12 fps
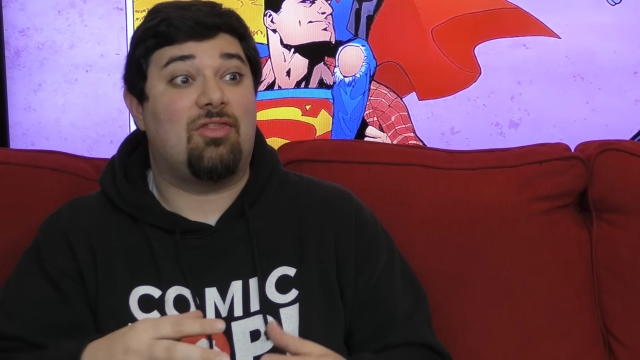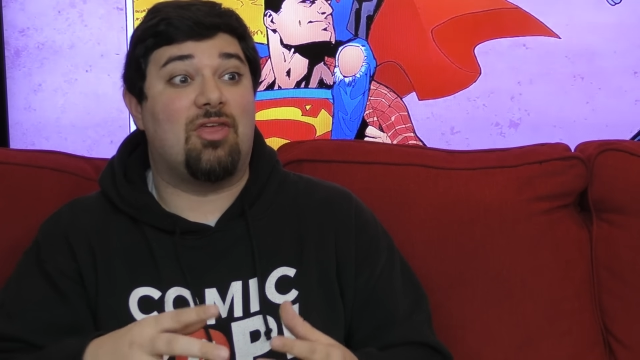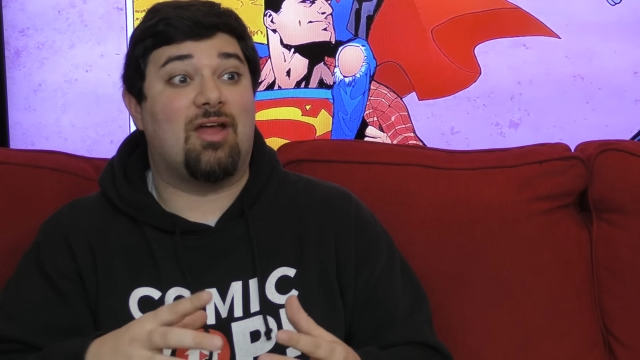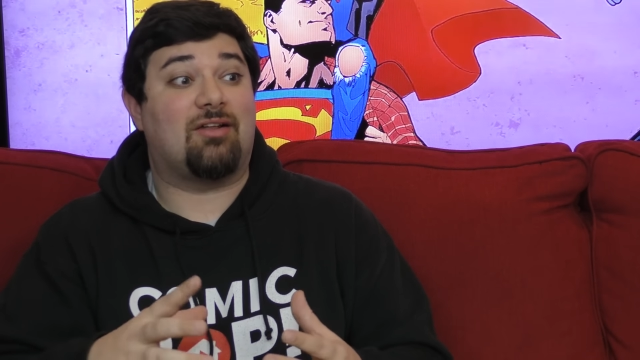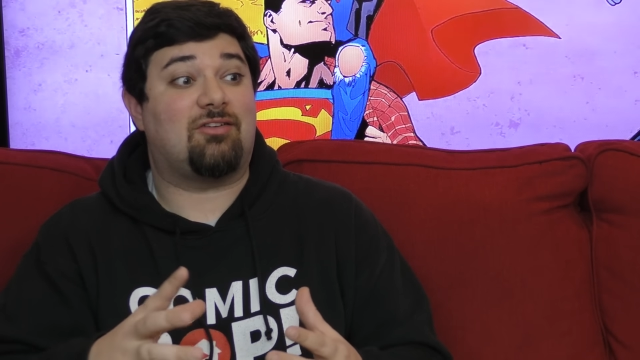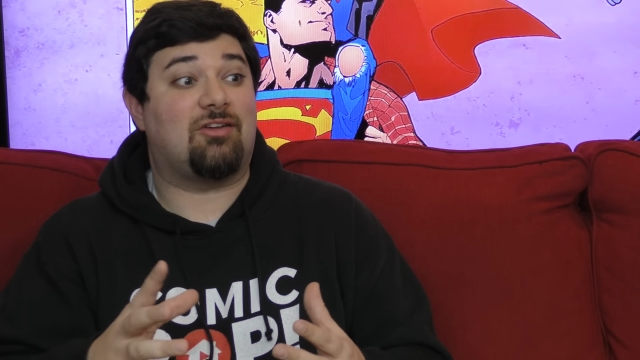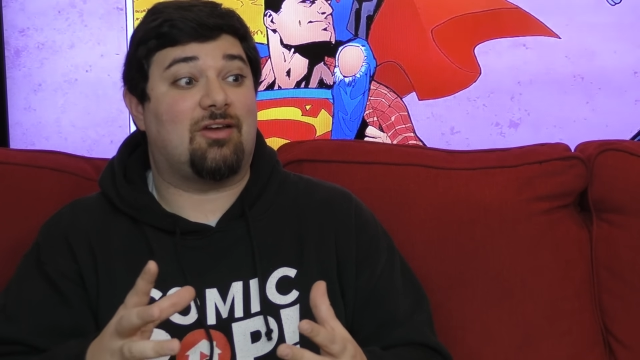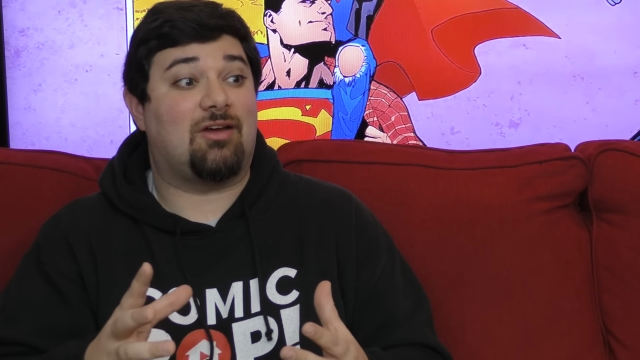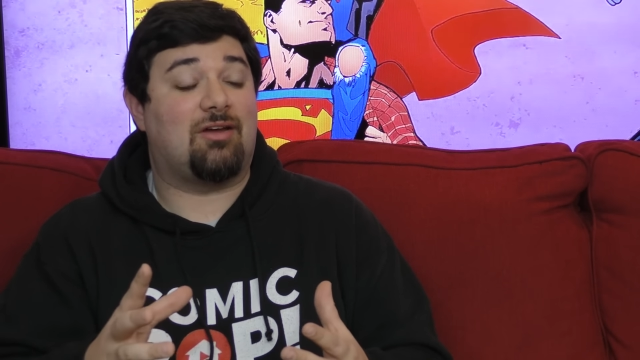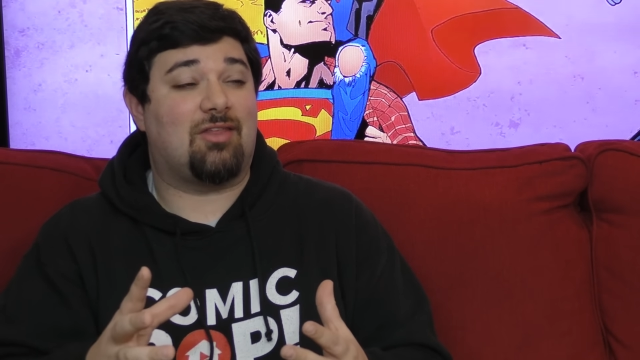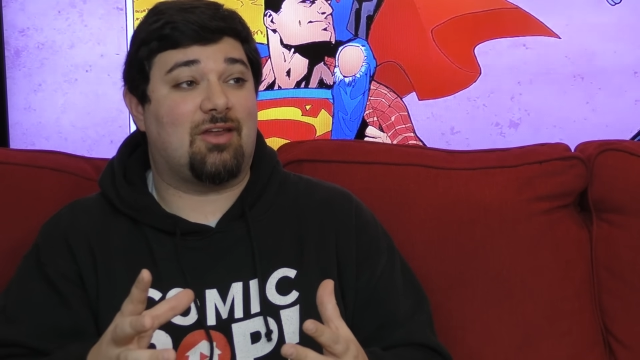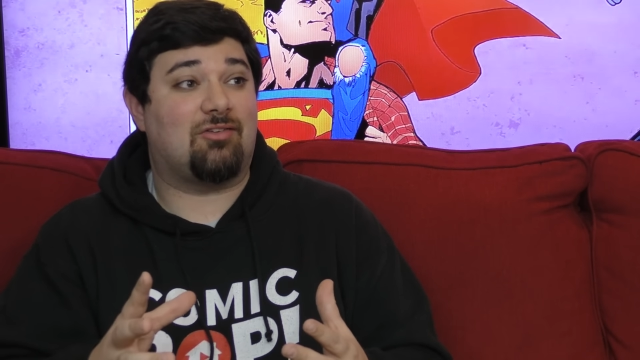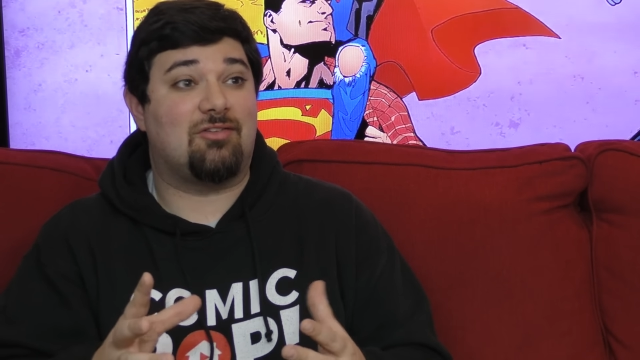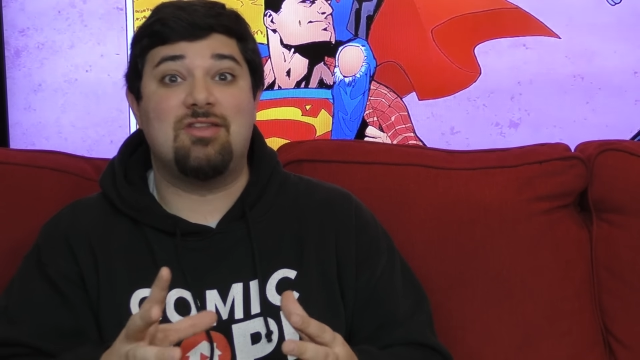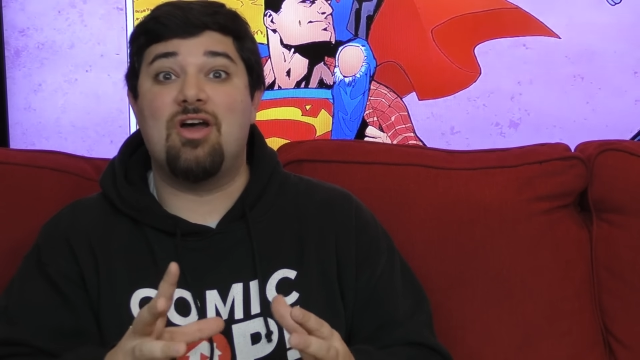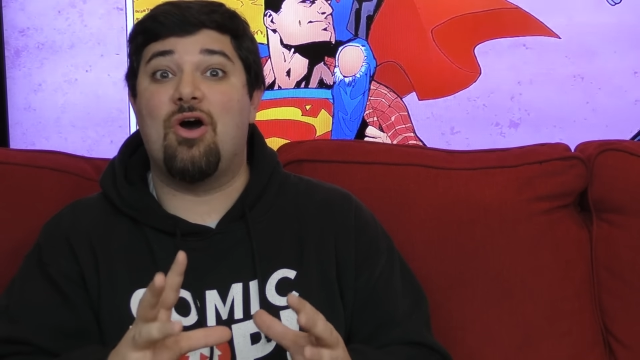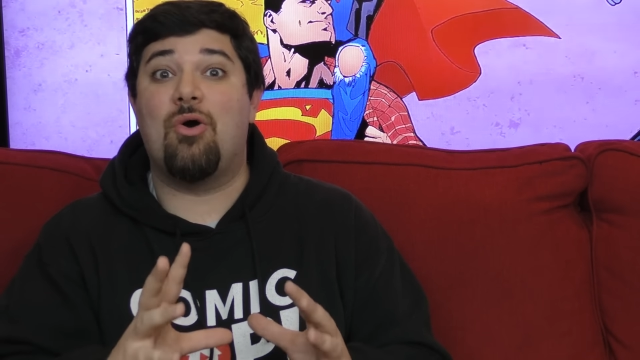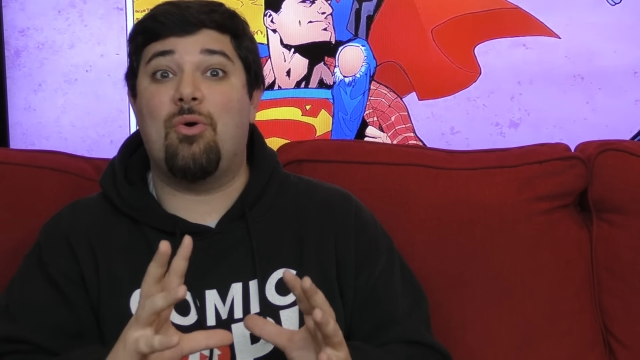that uh, that is
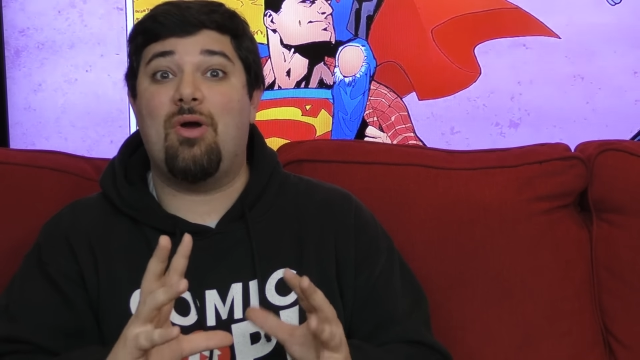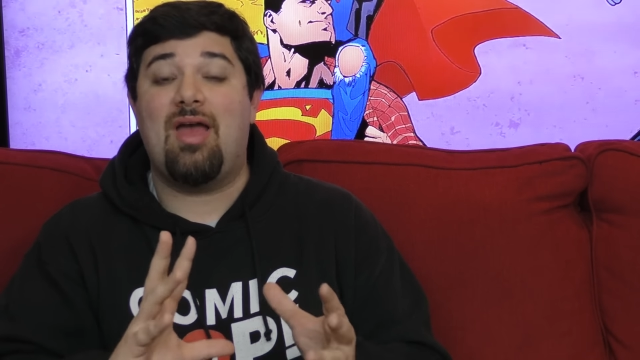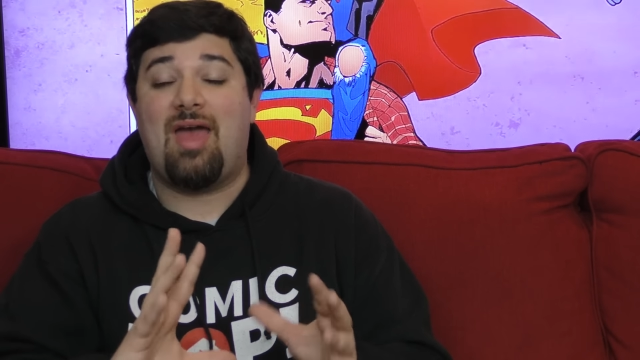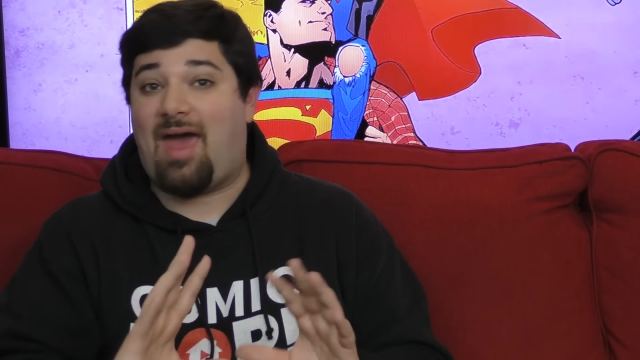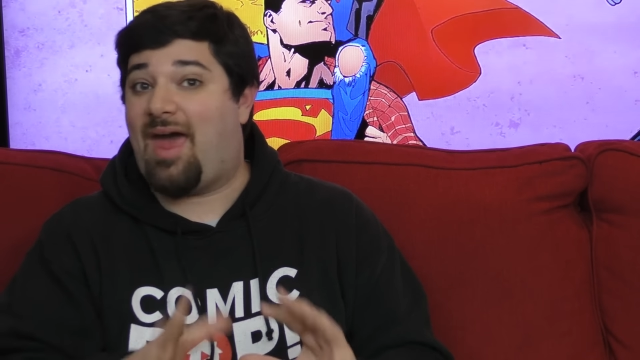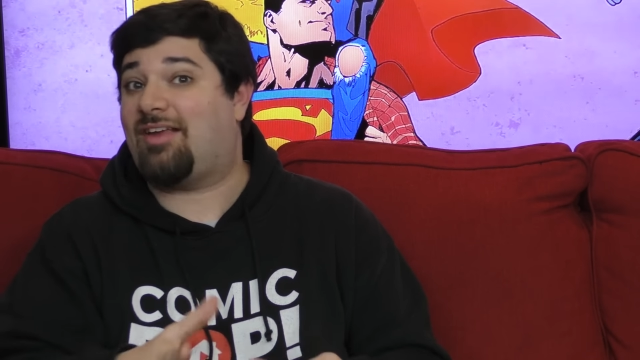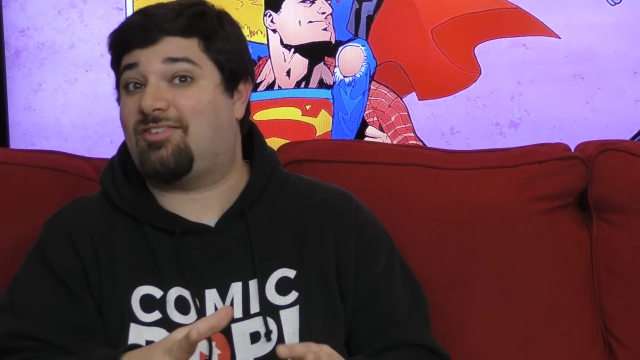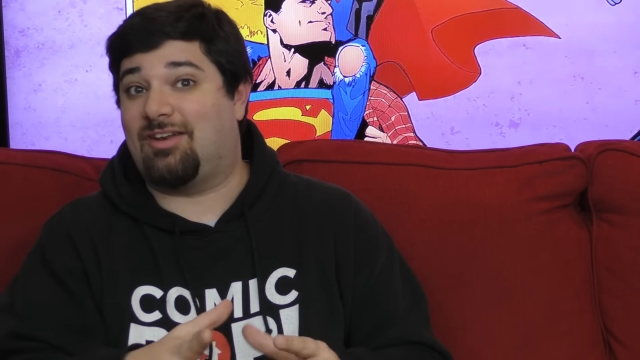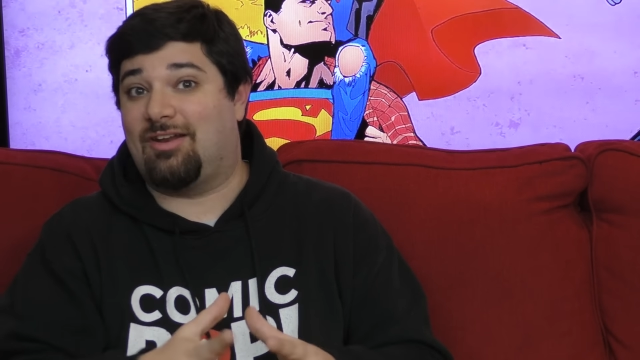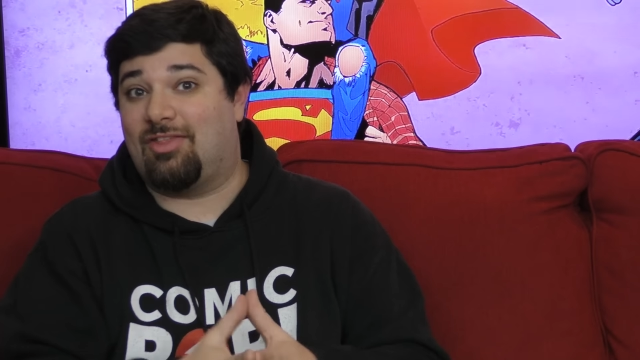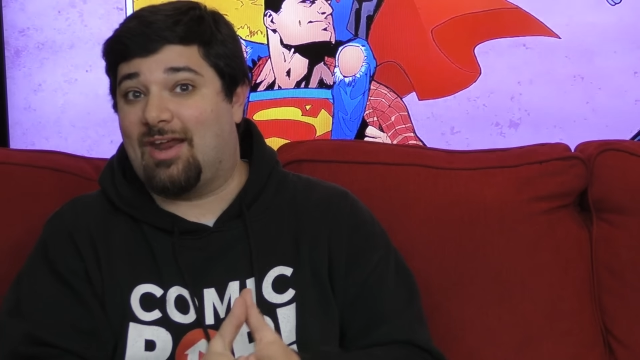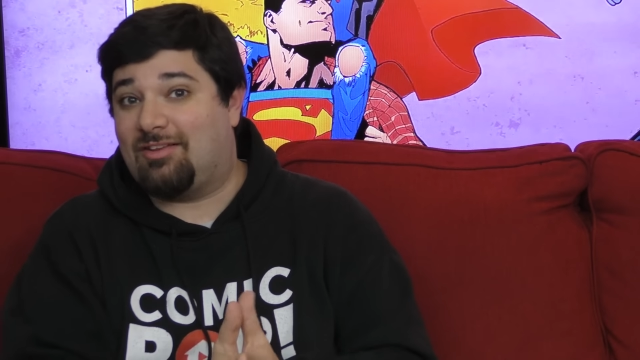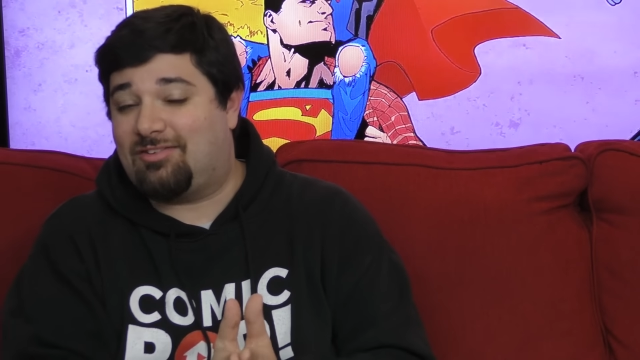no accident that